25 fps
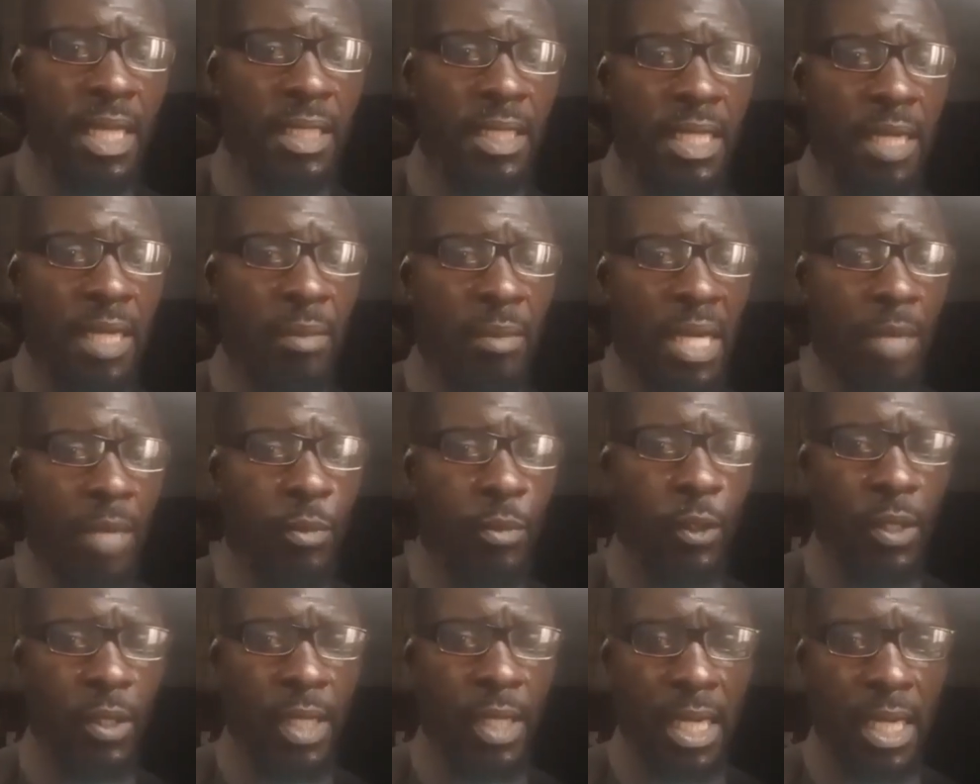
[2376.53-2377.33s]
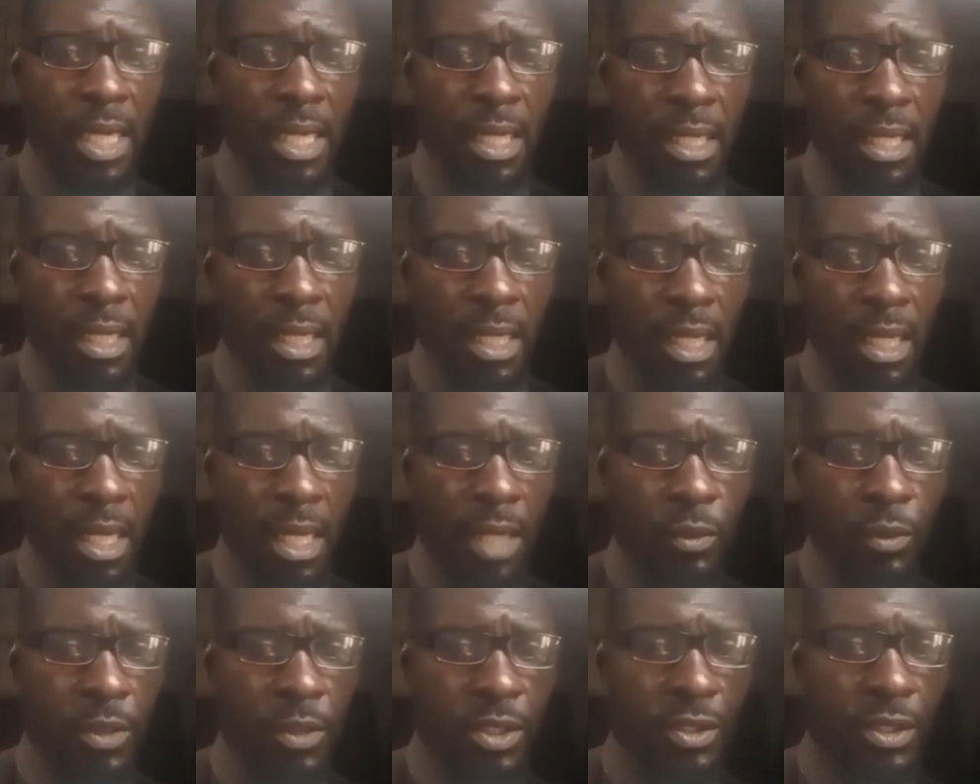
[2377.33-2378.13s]
He said, tell them, my
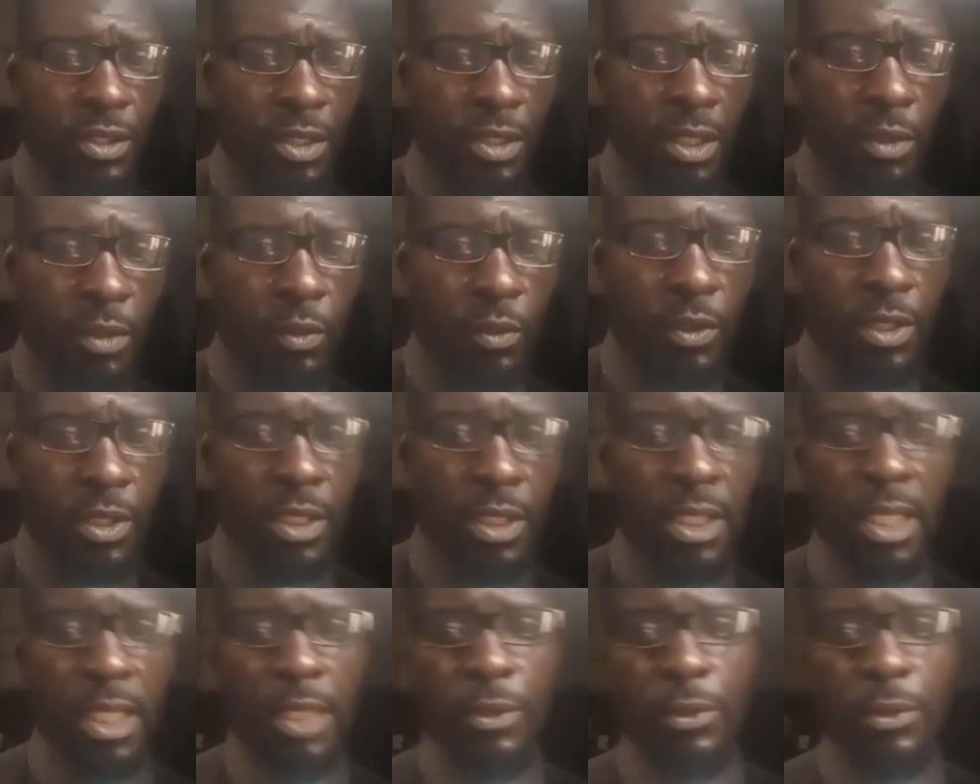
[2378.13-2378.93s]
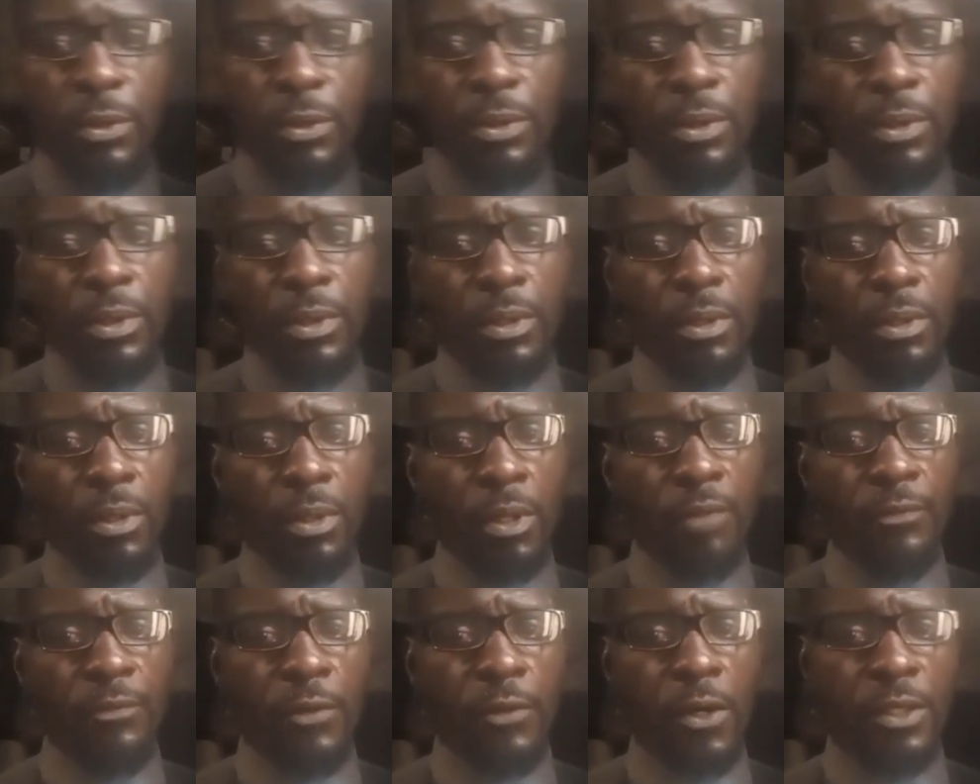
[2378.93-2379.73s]
brother, I wish they would hear
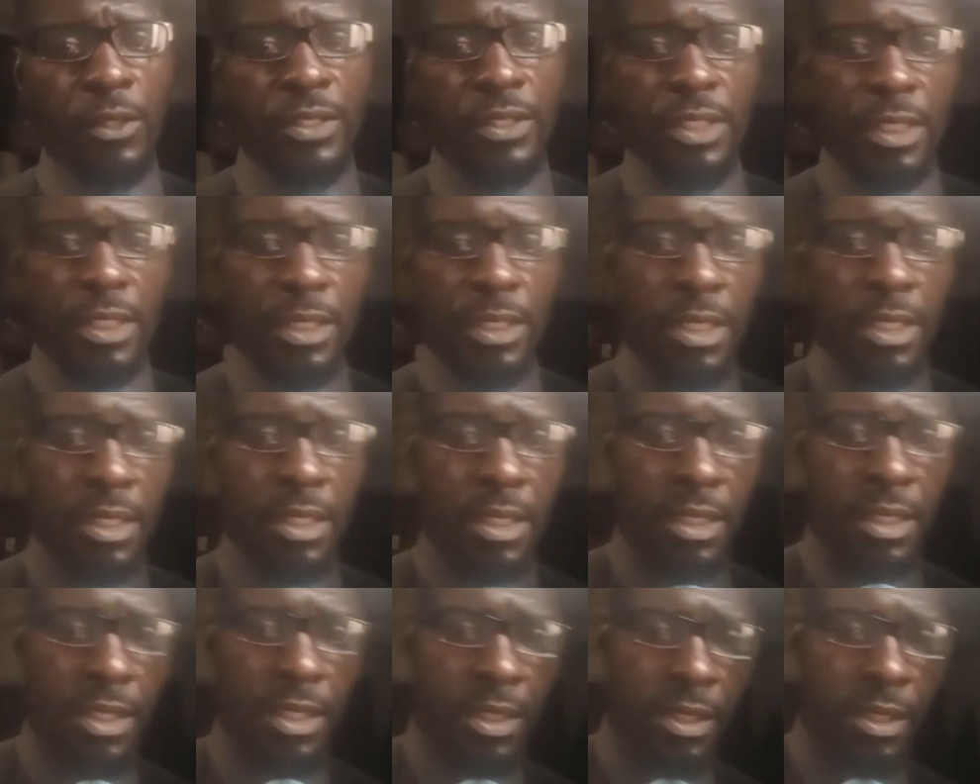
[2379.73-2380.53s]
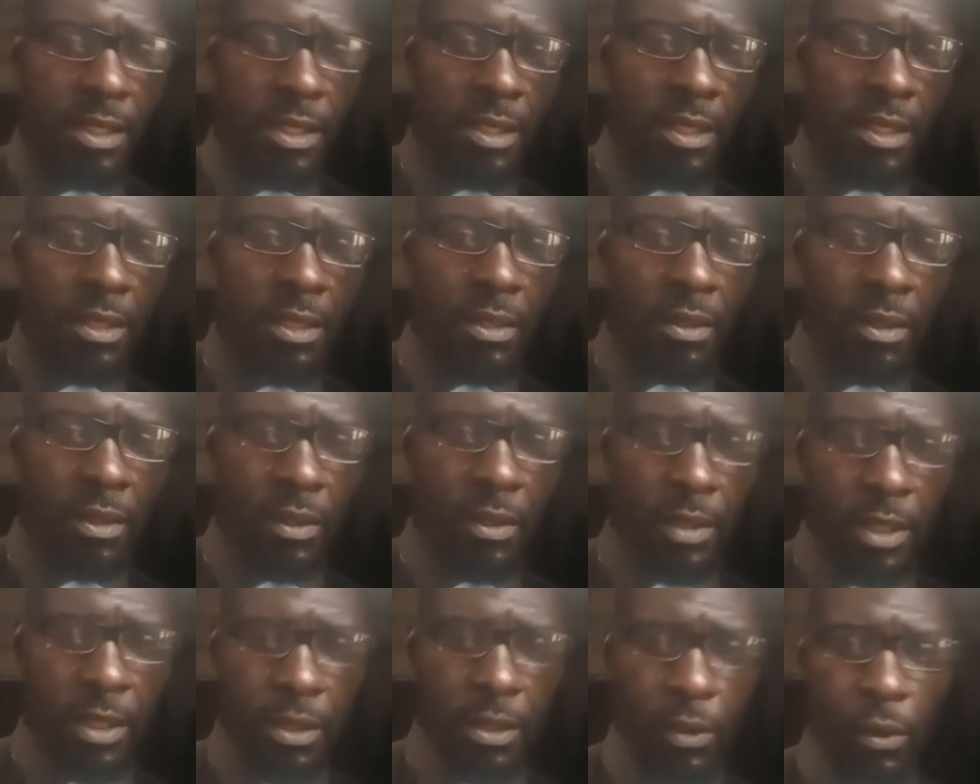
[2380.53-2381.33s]
you. Of course, ED
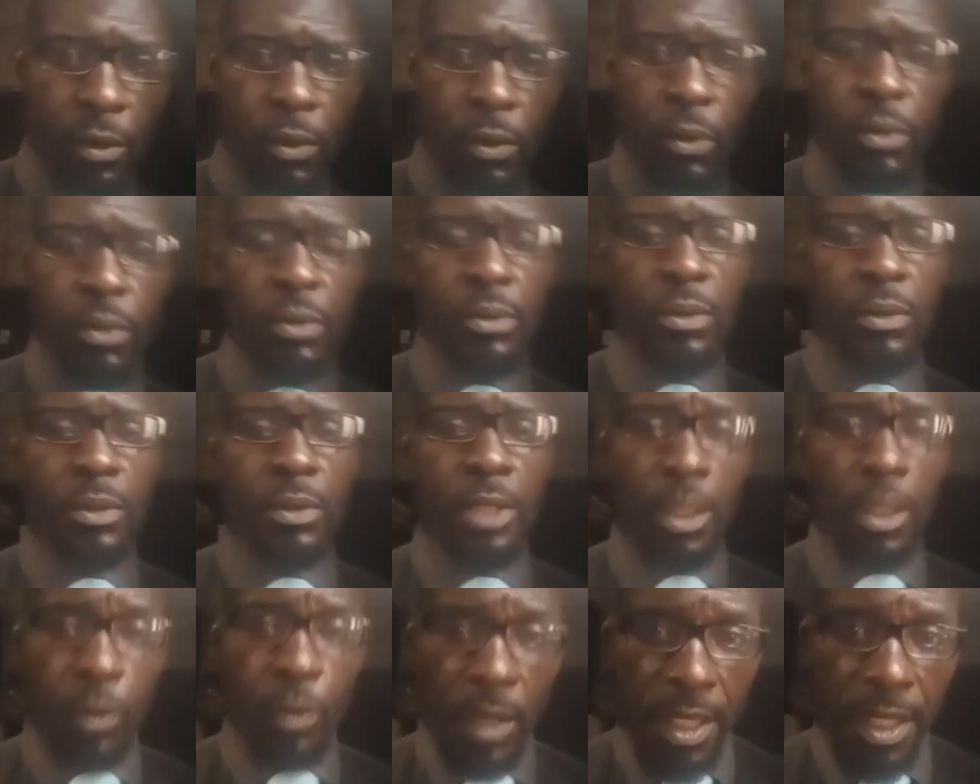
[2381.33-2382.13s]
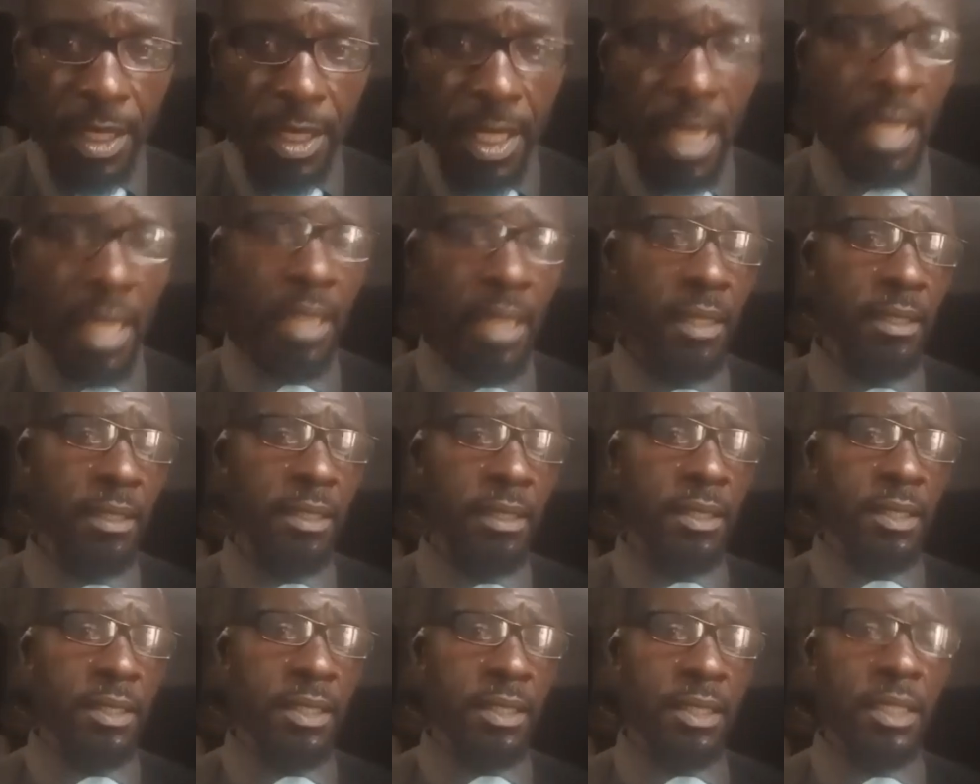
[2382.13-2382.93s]
or EO, they will
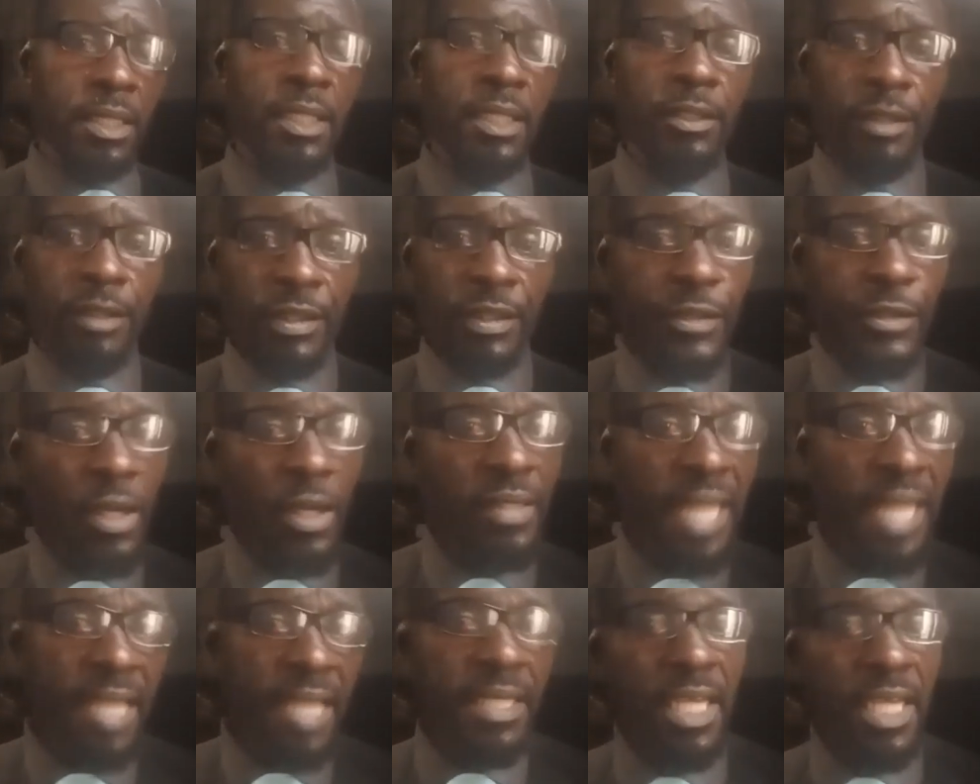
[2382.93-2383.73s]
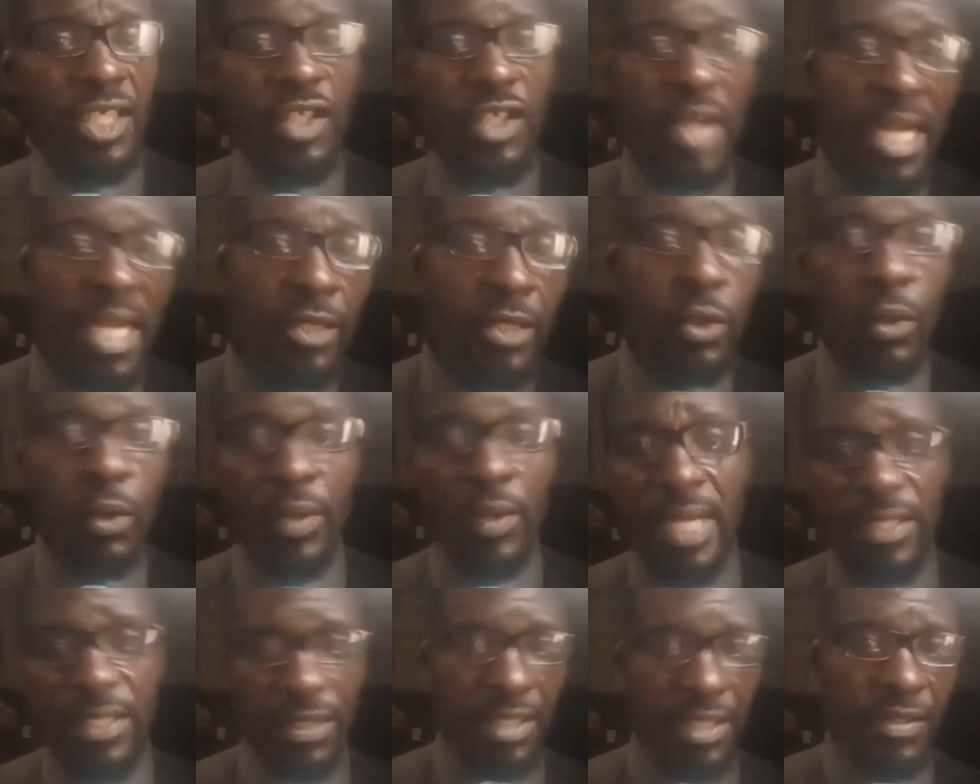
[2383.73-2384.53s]
hear. It's just that they are
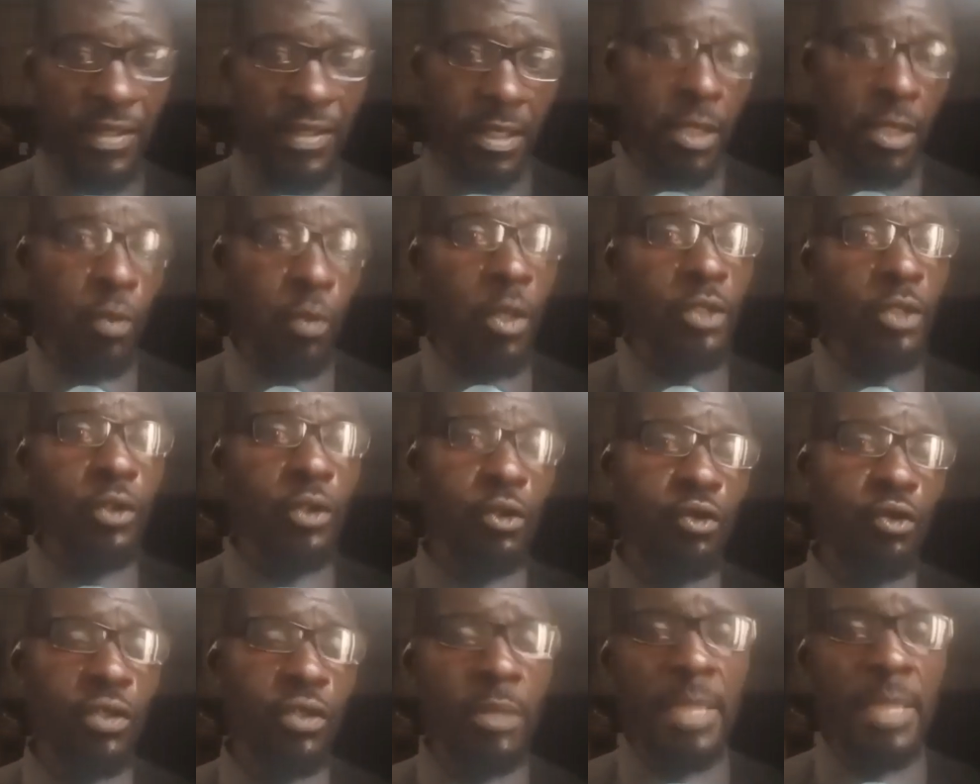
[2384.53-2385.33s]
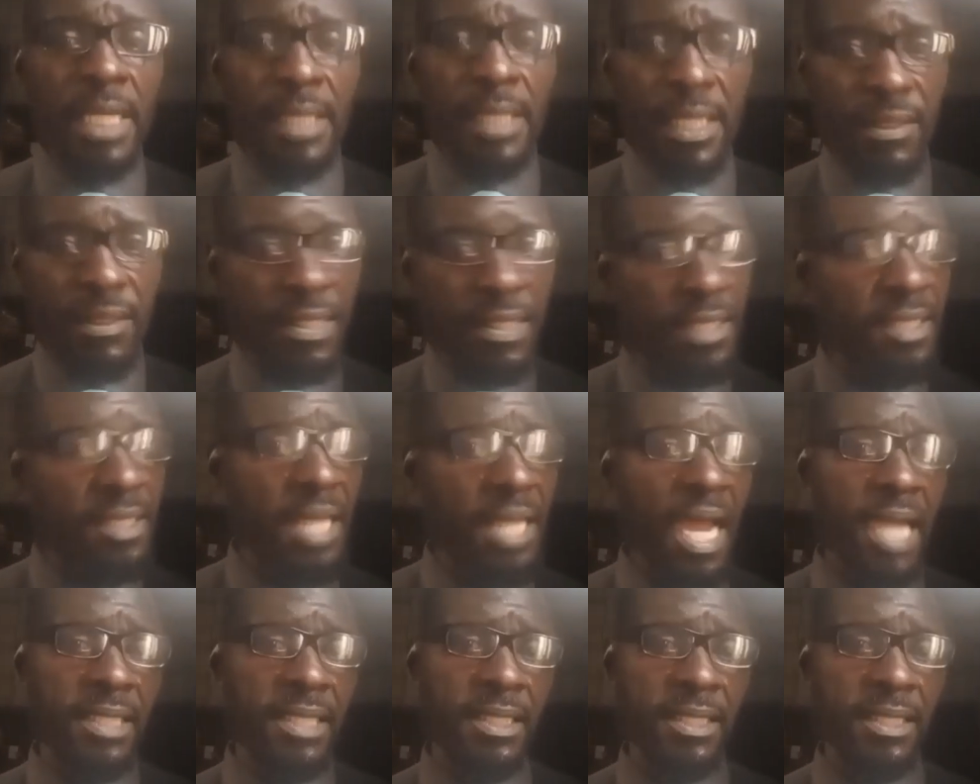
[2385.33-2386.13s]
trying to resist. They want to swim
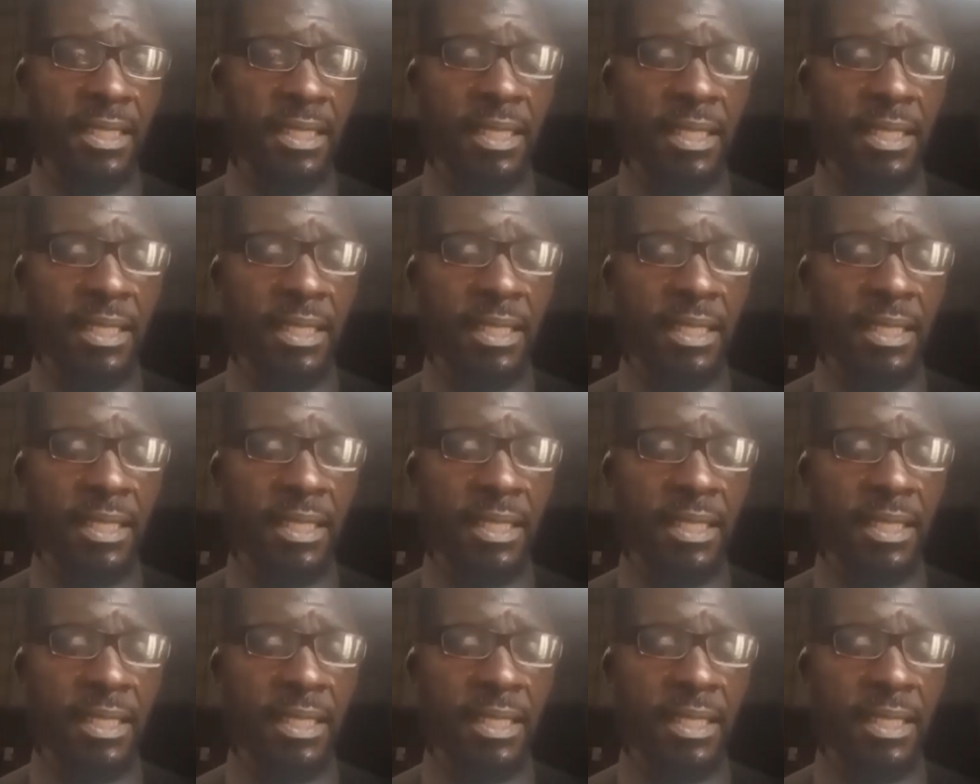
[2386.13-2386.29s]
against the